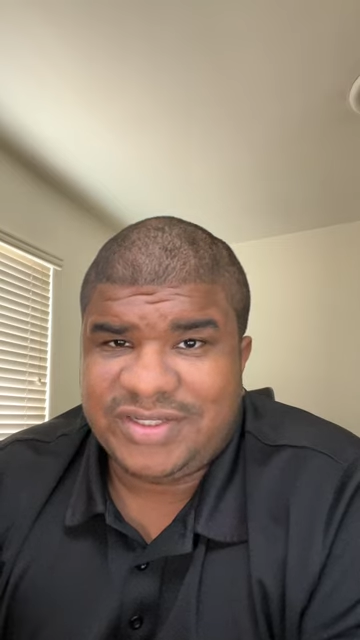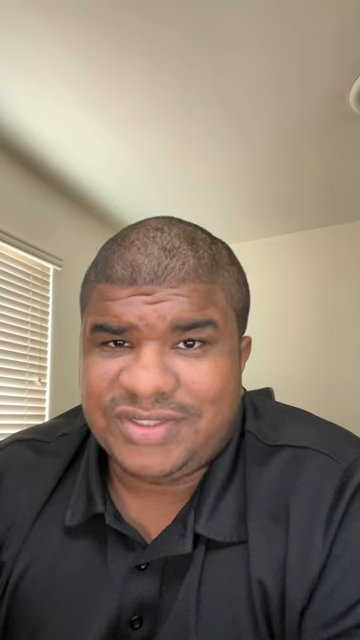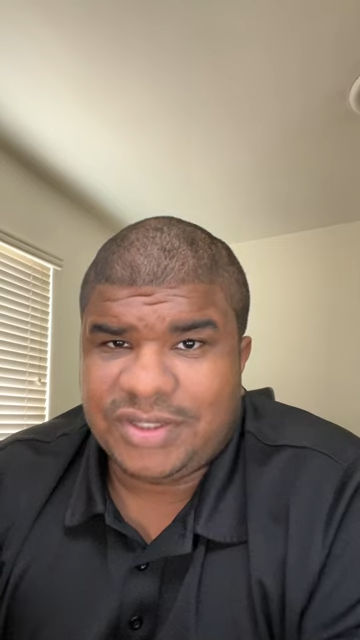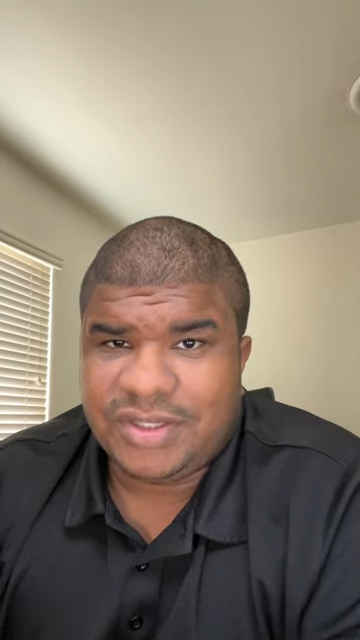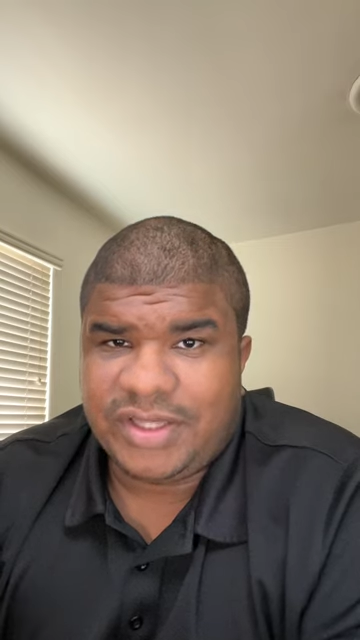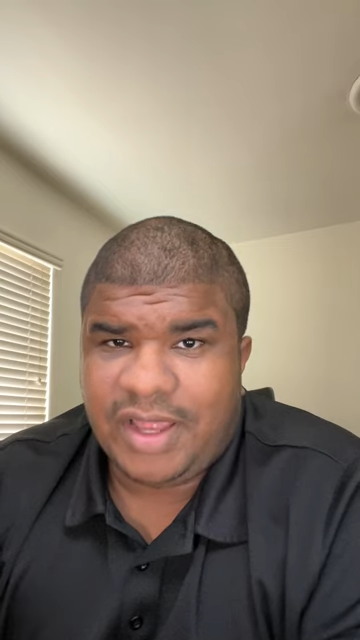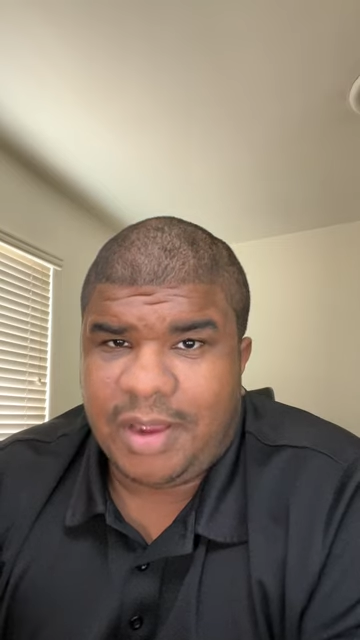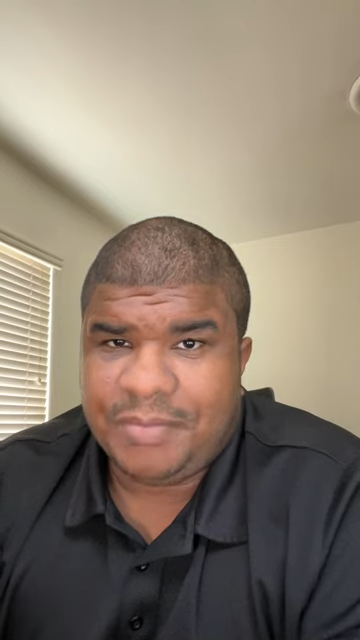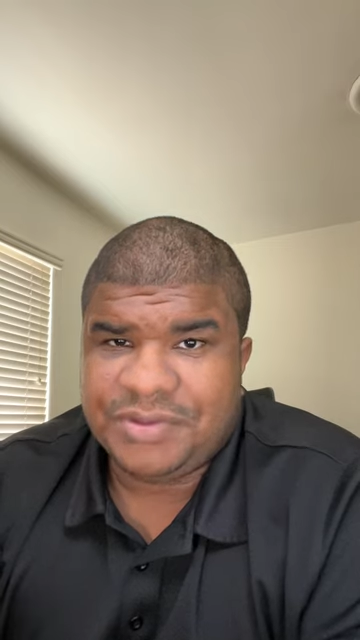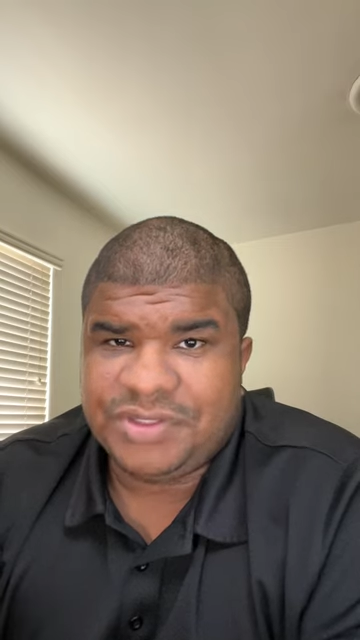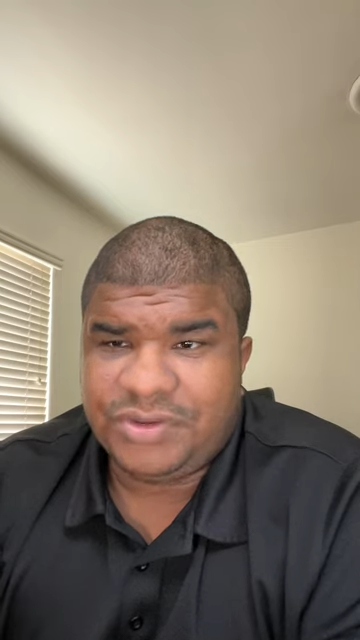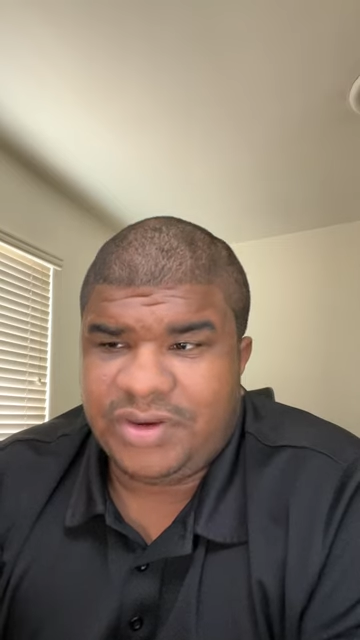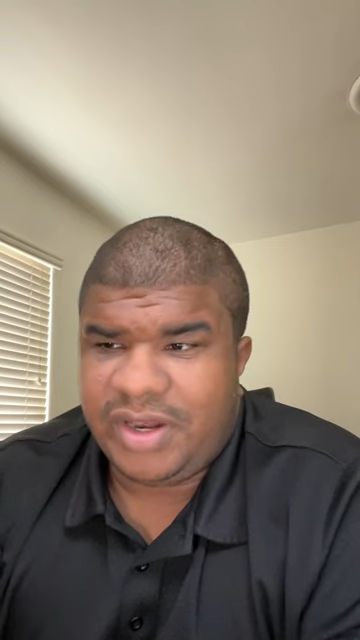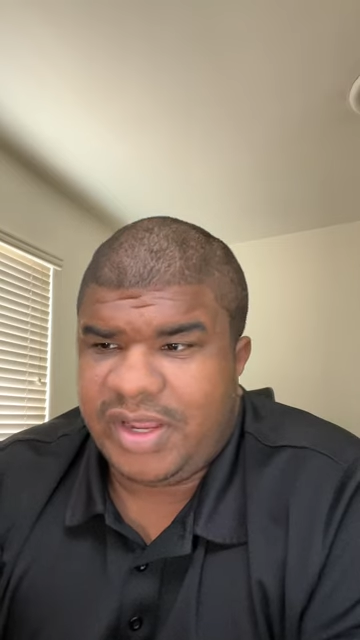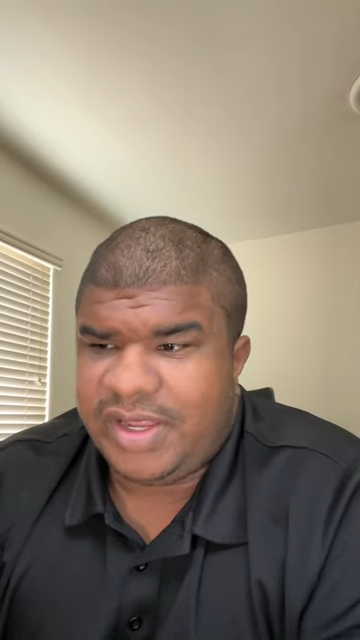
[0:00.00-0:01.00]
took the
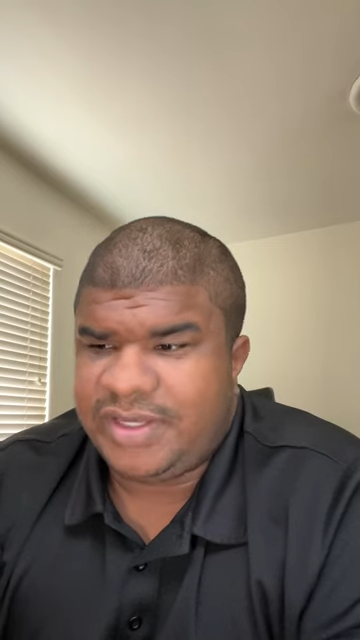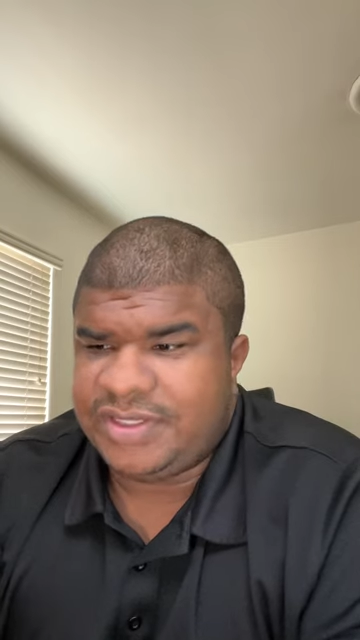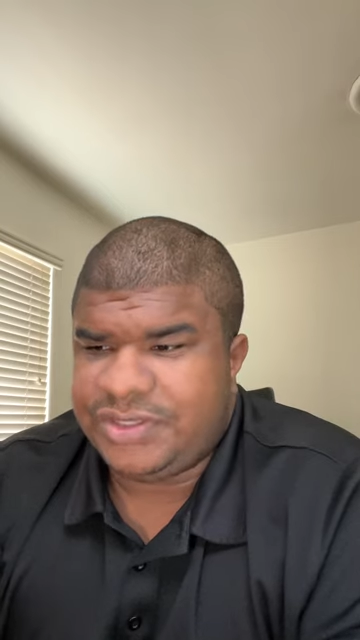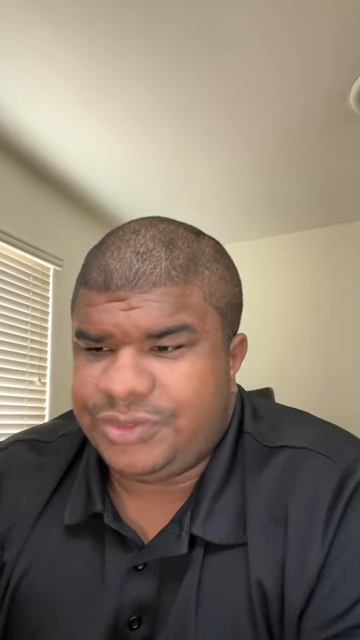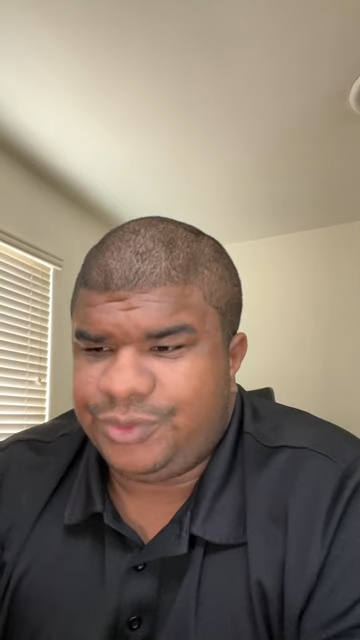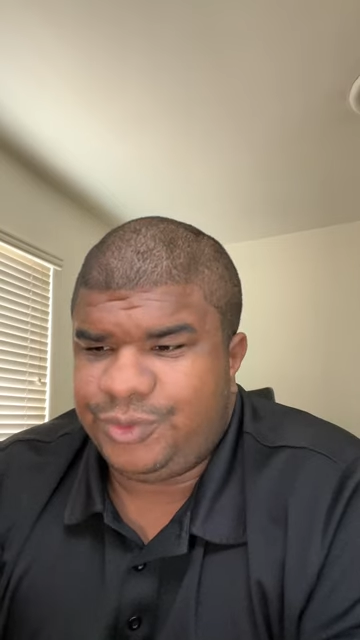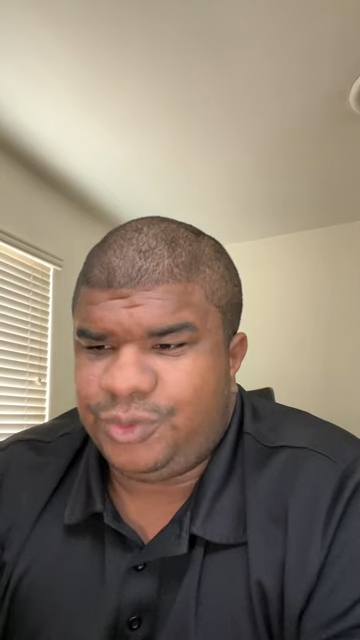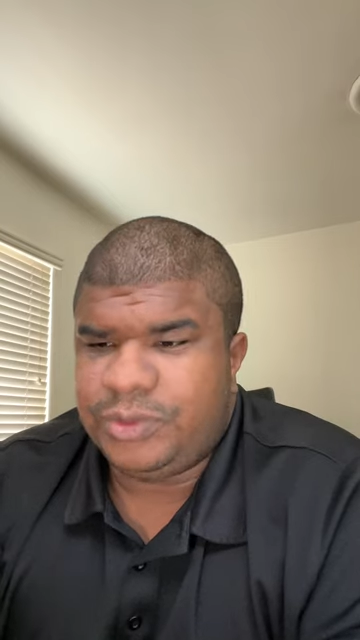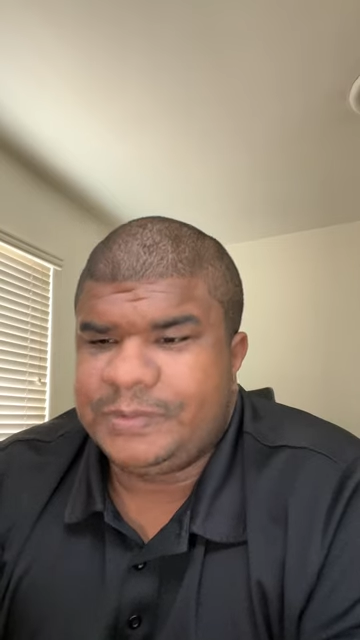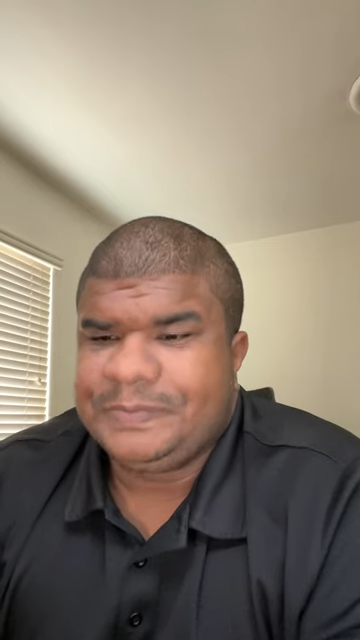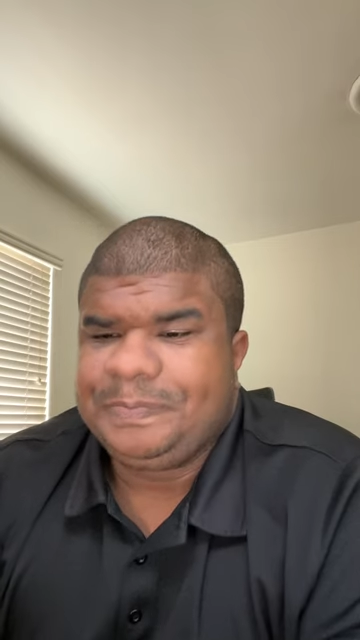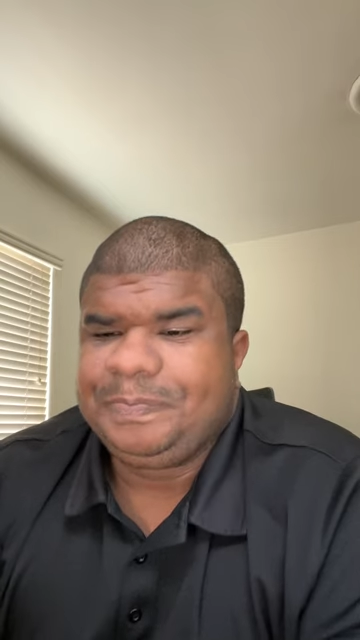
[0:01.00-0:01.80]
opportunity to